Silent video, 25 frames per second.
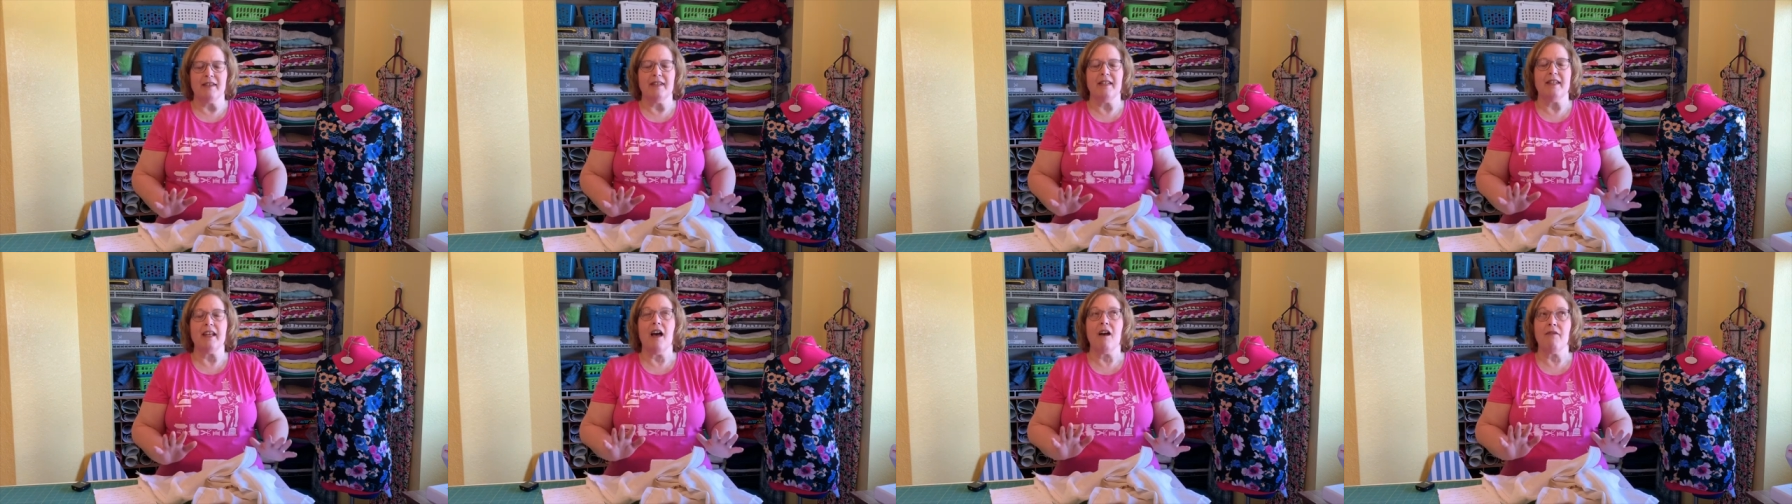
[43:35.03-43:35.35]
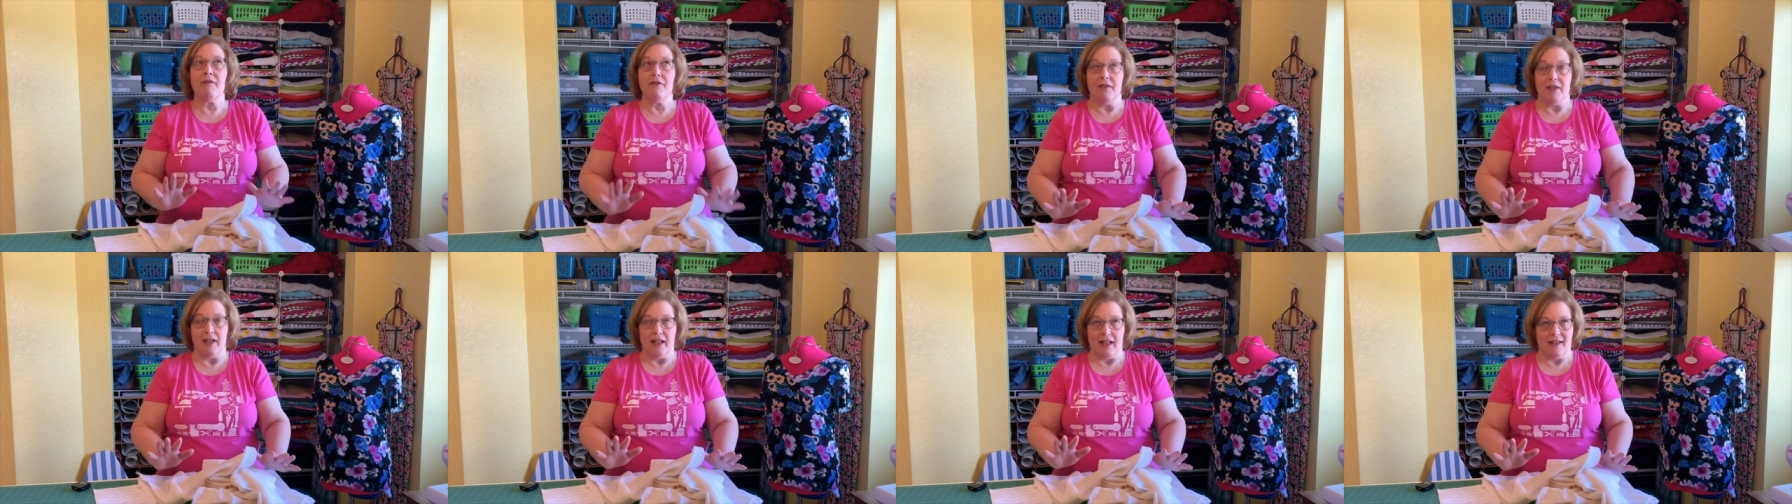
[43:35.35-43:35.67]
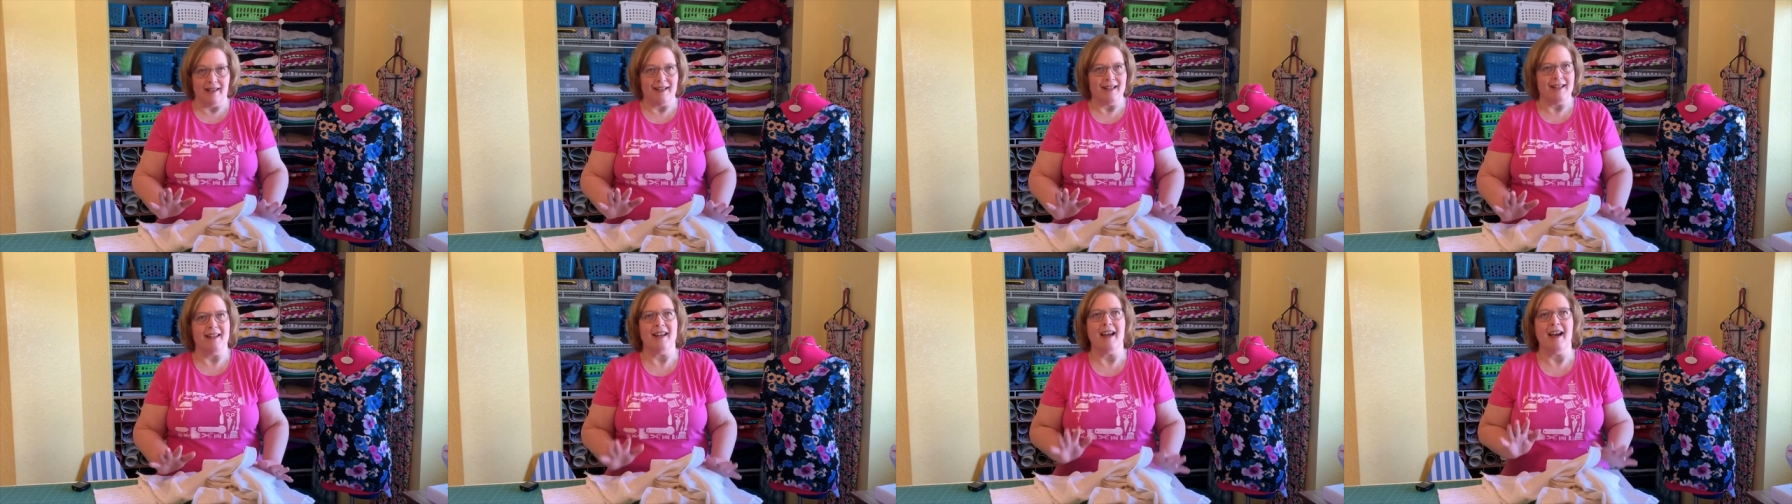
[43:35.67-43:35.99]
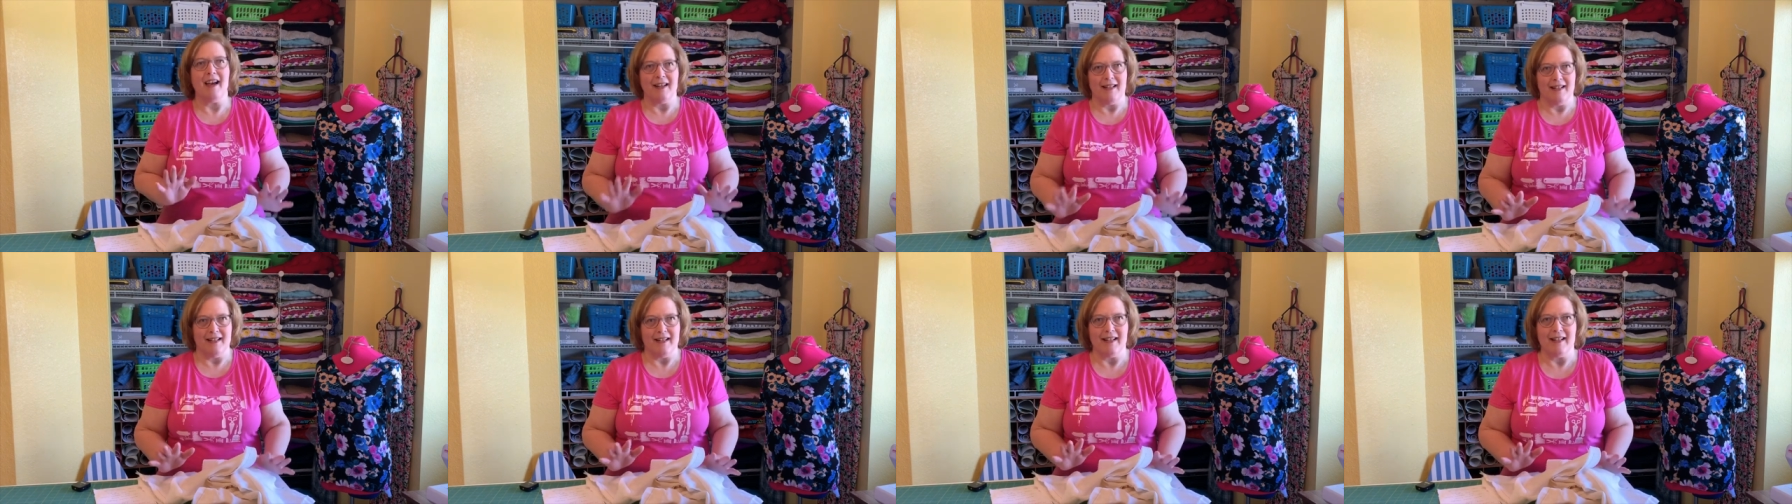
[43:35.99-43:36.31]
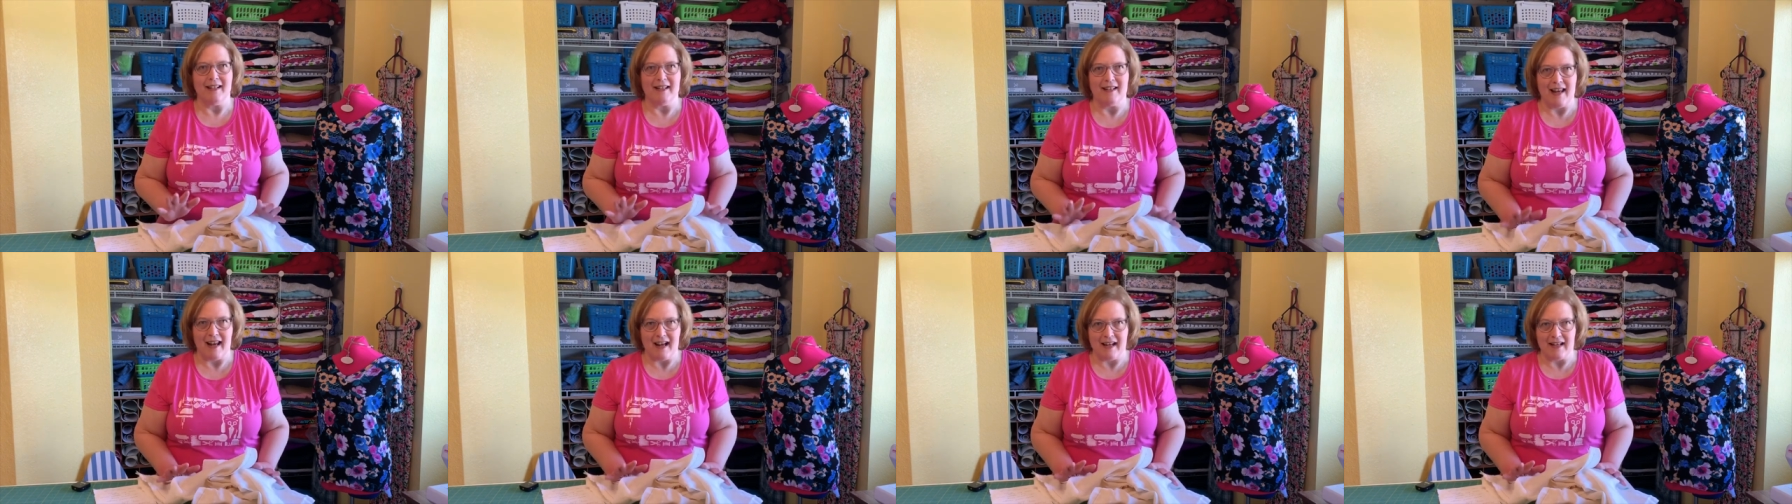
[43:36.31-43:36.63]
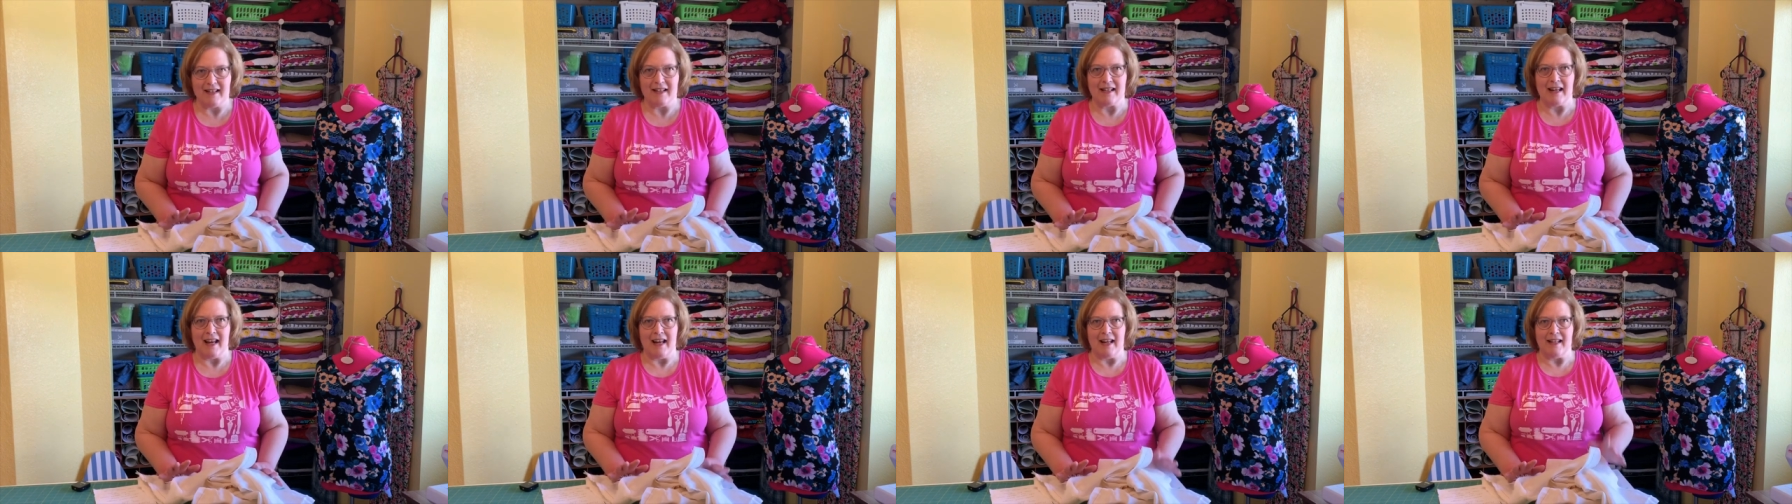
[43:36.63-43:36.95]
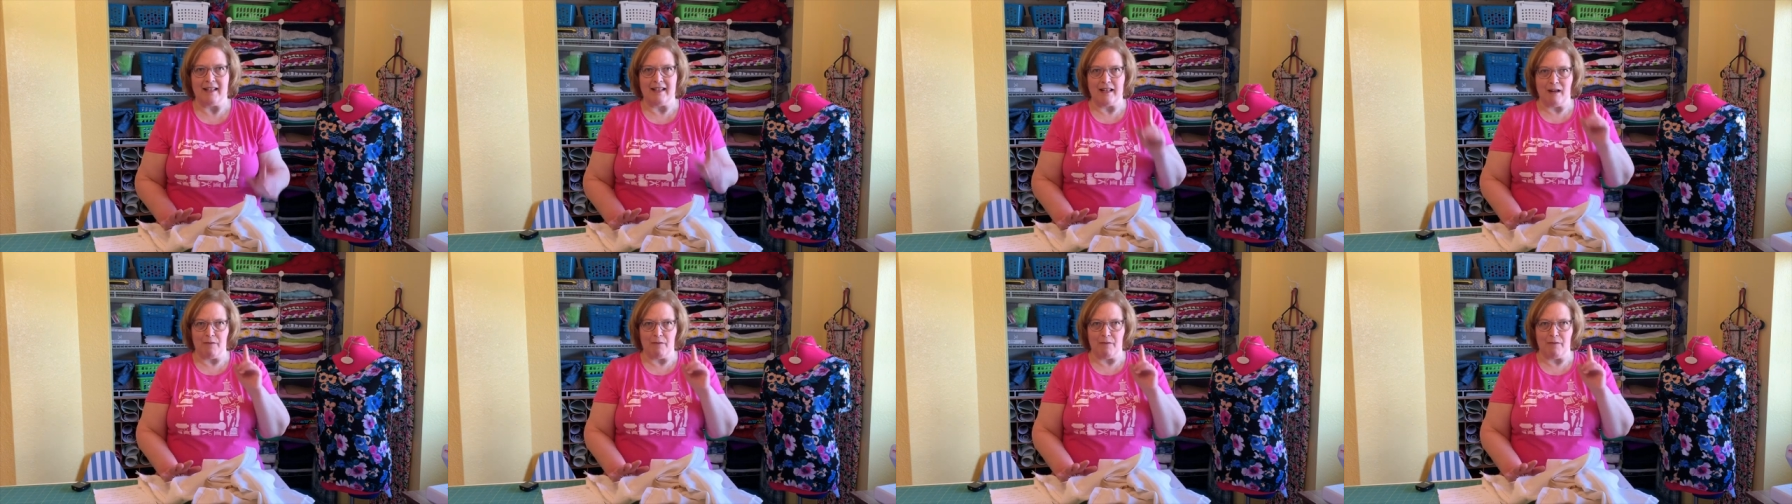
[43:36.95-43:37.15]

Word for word: definitely not an exact science,